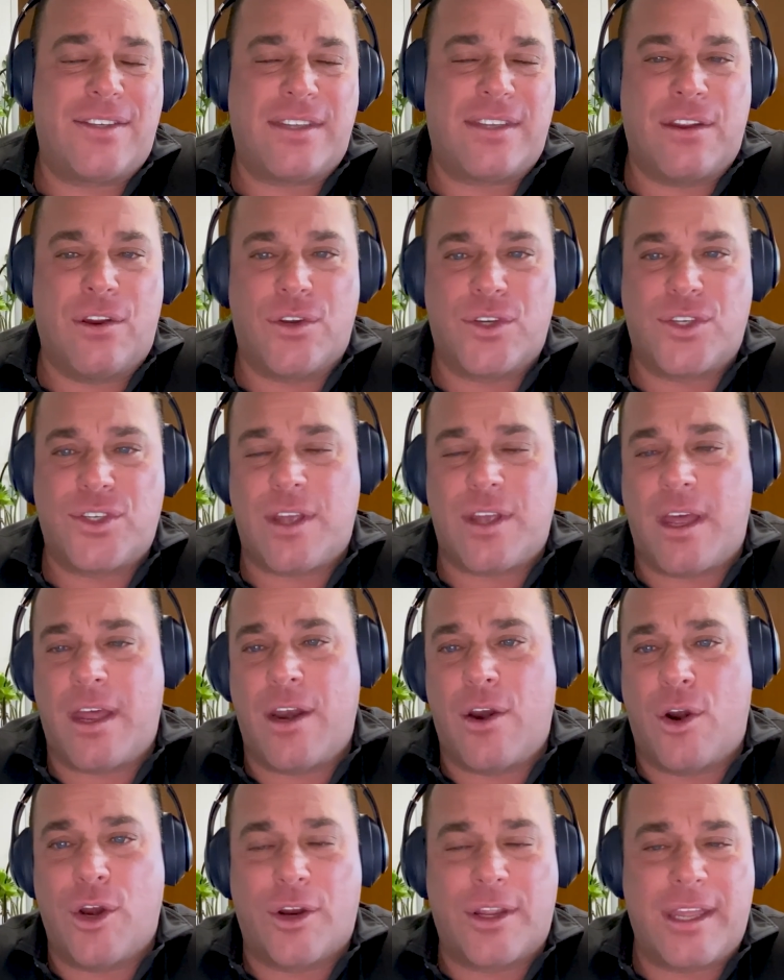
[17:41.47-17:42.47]
your son
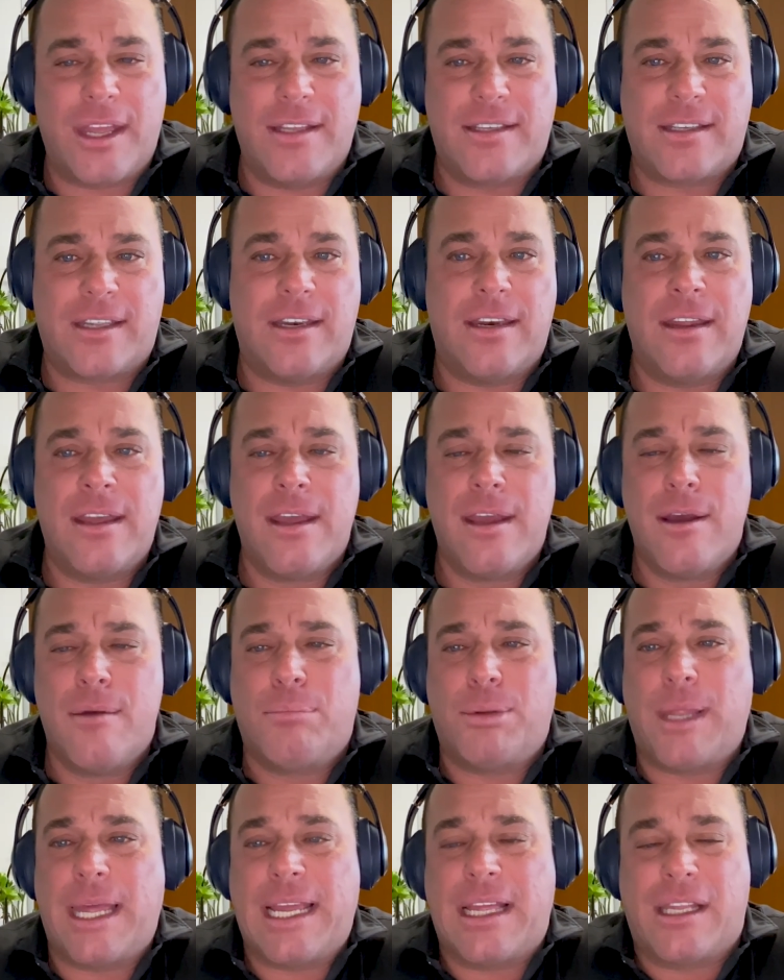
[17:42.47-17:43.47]
or your kids can
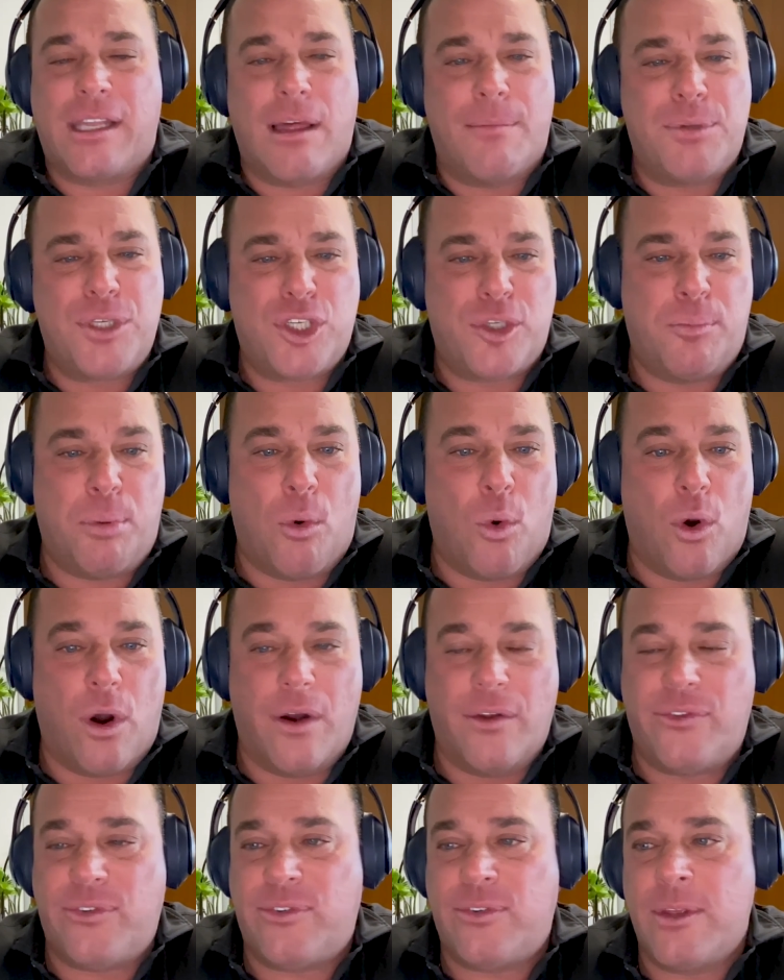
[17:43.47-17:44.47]
play club
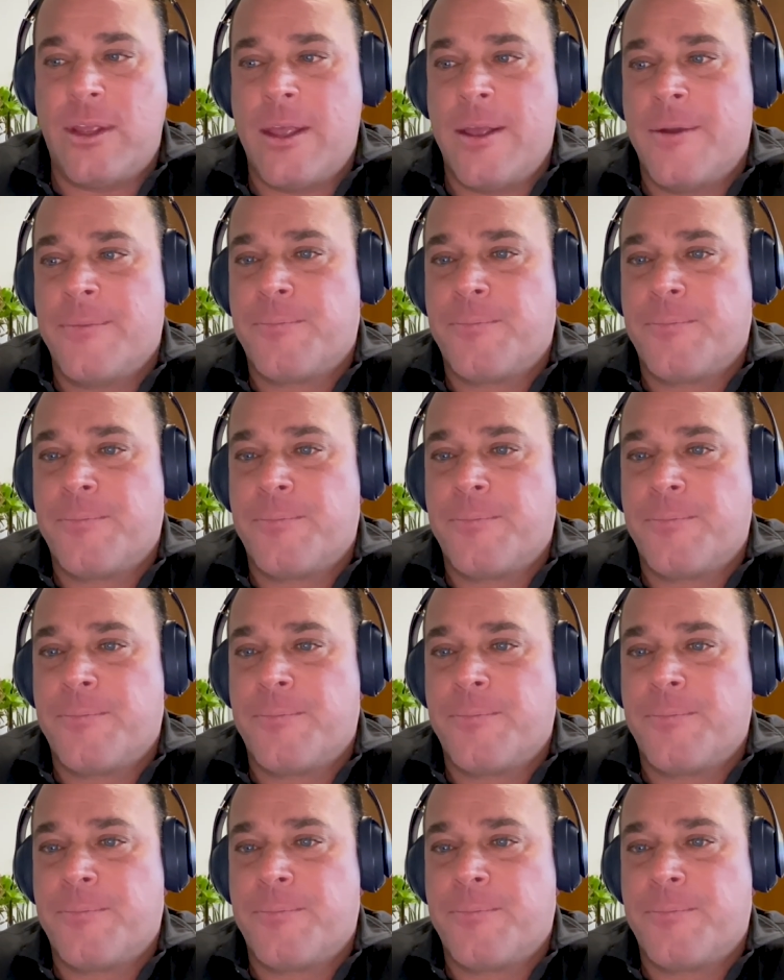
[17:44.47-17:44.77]
sports